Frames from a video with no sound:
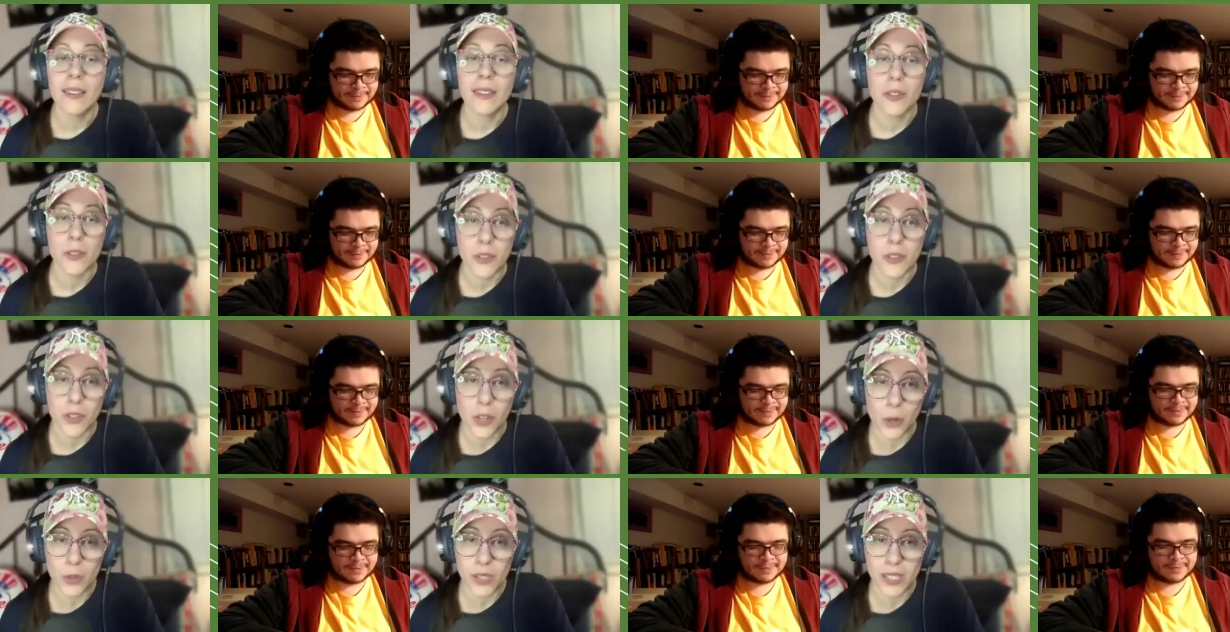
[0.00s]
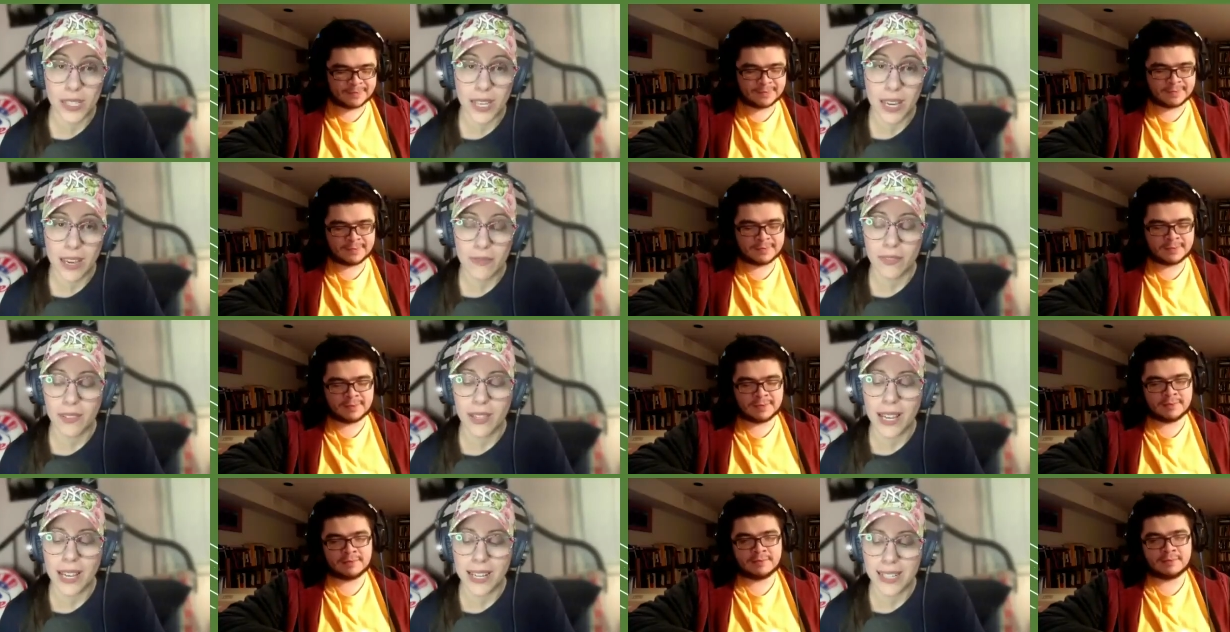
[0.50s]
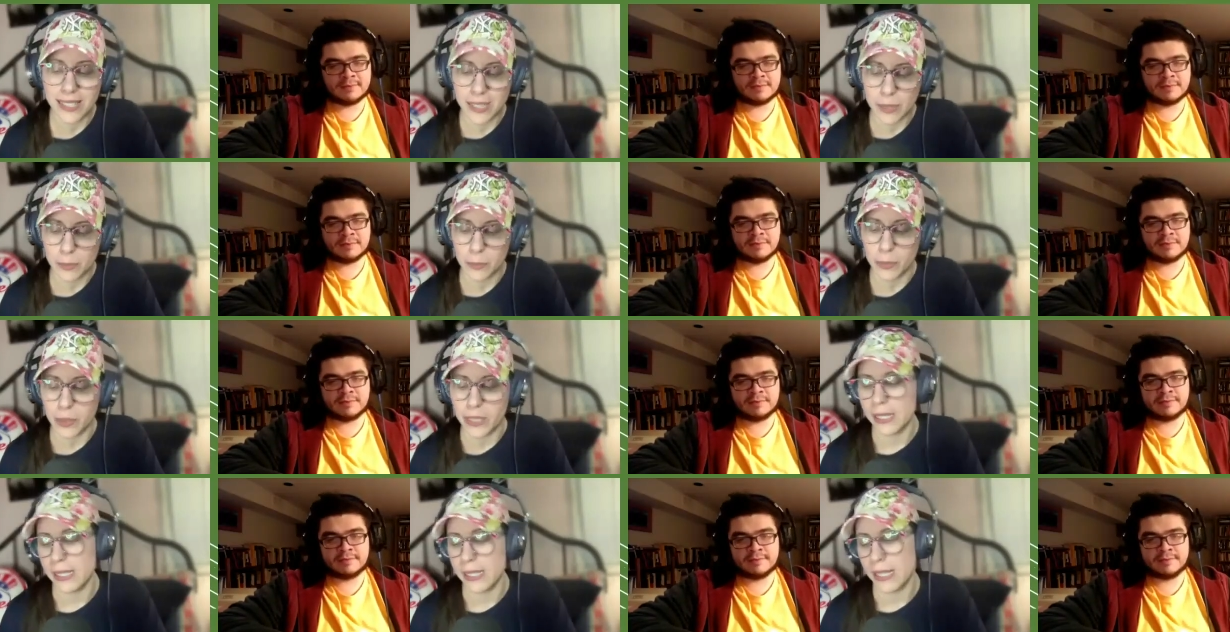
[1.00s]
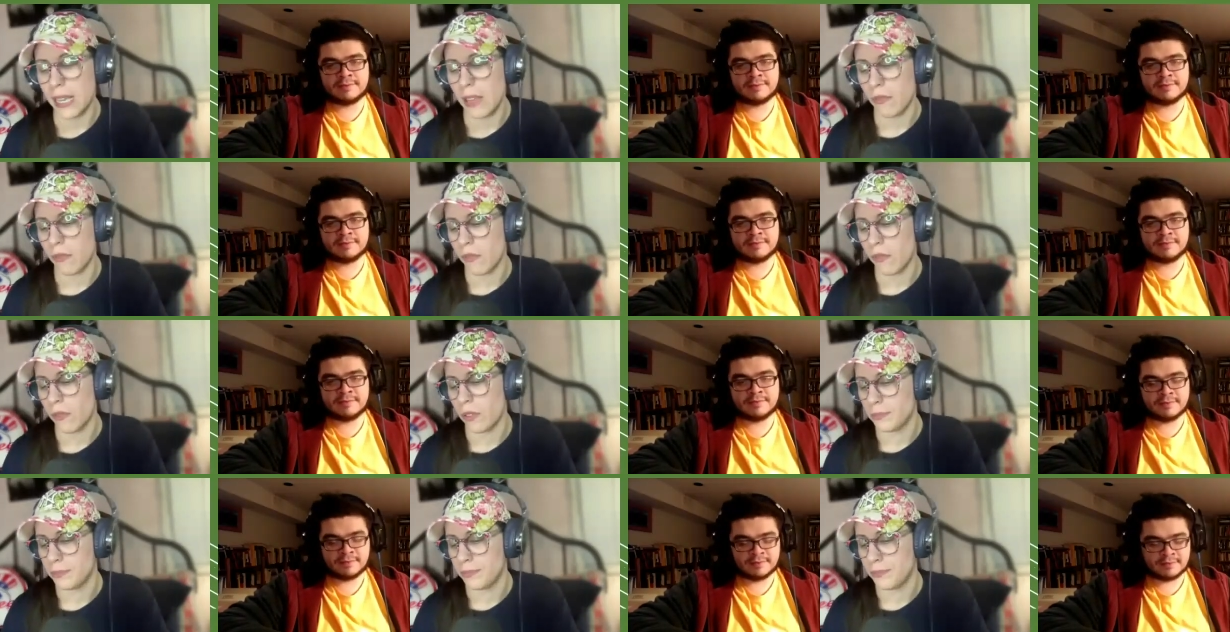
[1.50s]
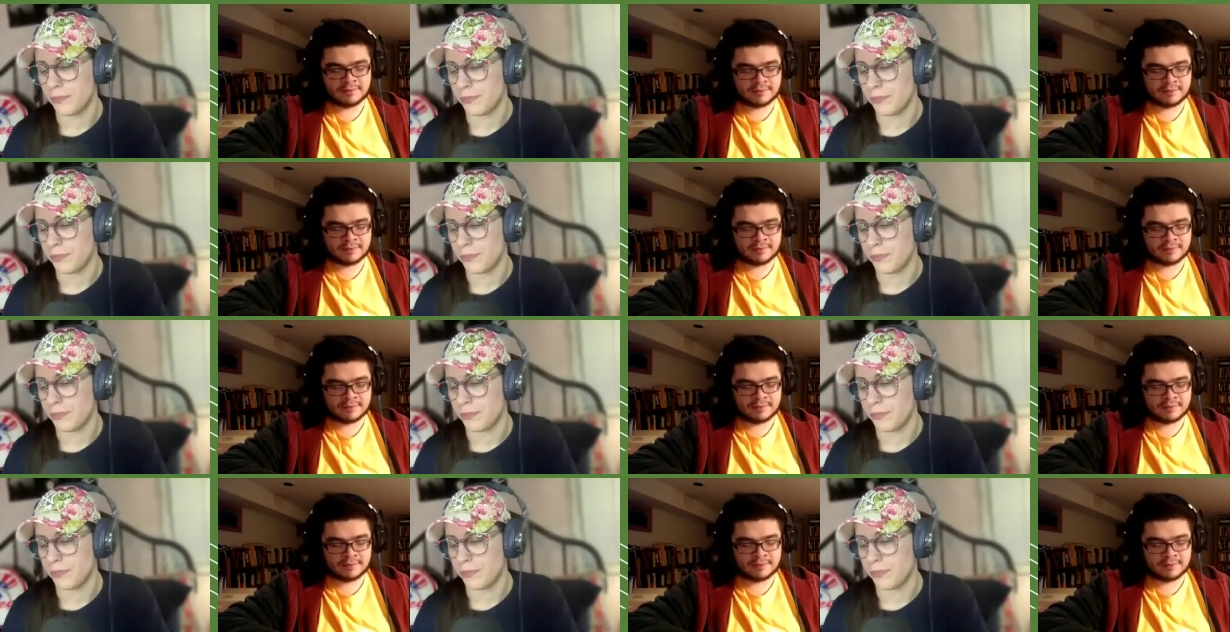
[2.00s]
Speaker 1: There's no safe like SimpliSafe.